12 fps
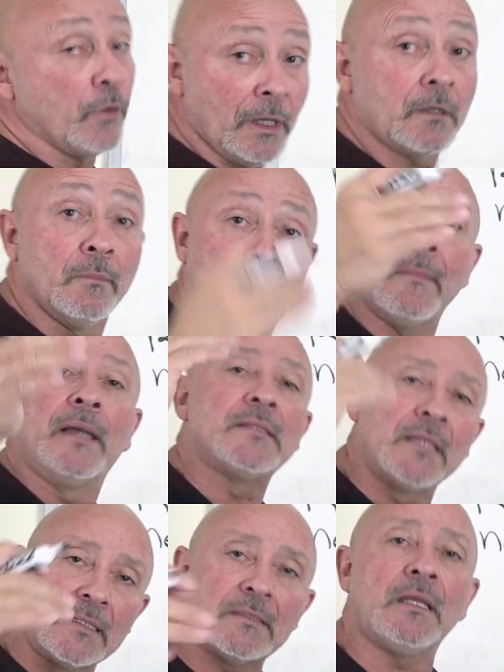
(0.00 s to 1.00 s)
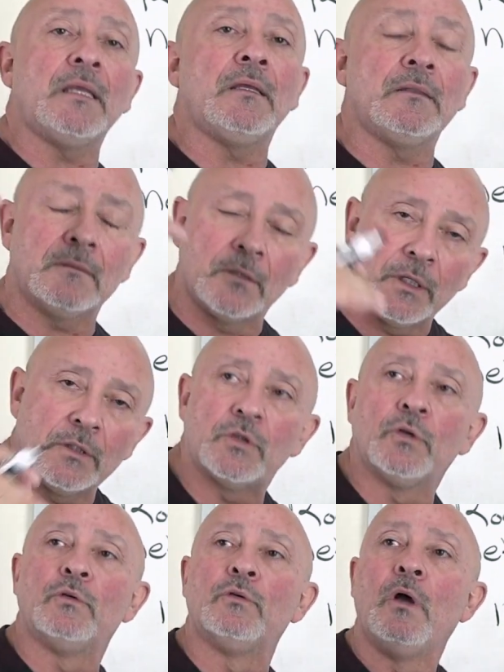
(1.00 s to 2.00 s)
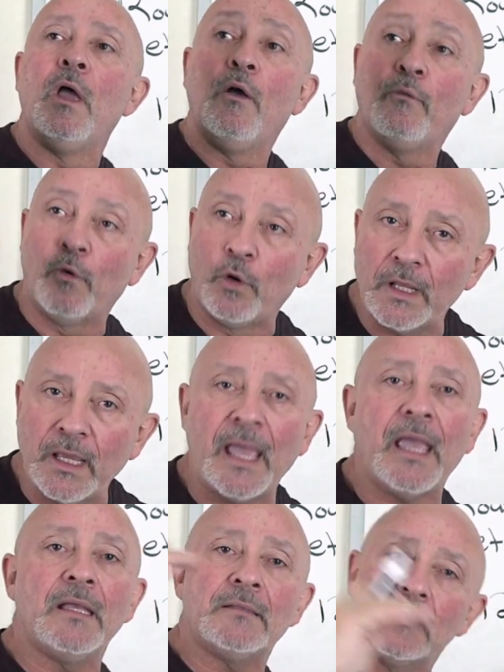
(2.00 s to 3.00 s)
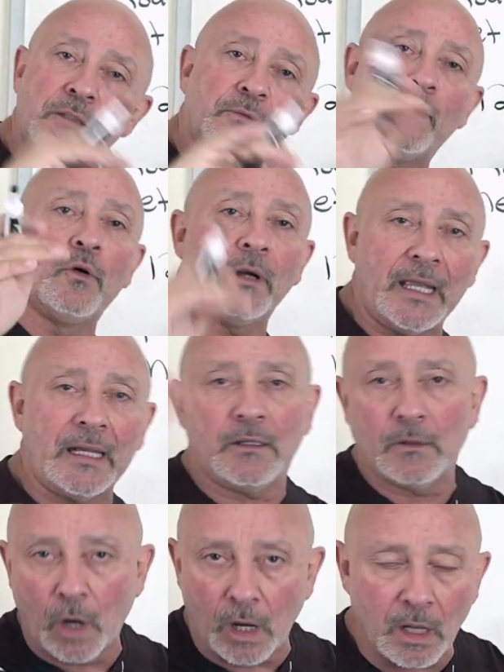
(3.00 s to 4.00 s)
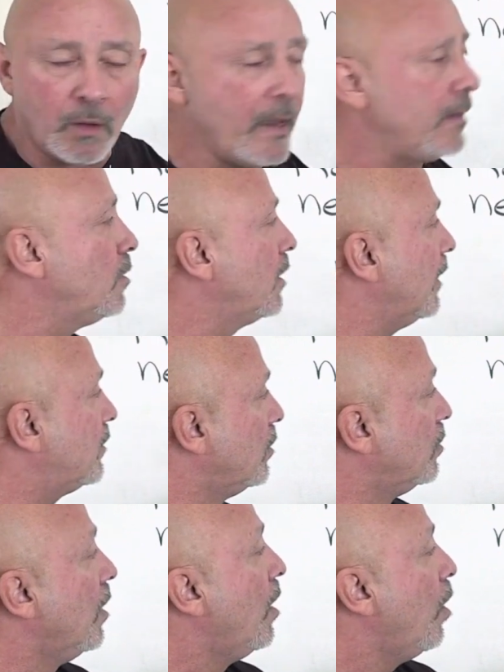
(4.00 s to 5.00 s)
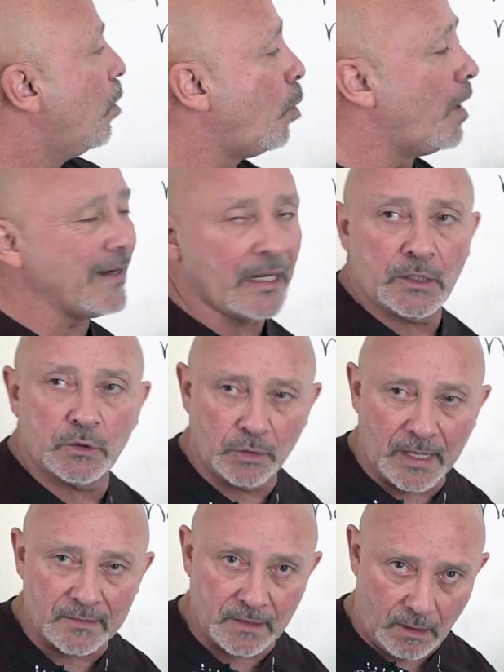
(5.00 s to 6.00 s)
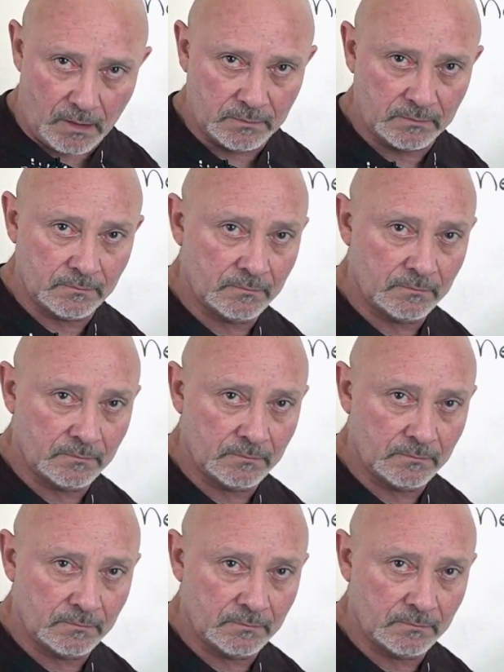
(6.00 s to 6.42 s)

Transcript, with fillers: you increment by 16, 32, 48, 64, 80, you go all the way, you get to 182.0.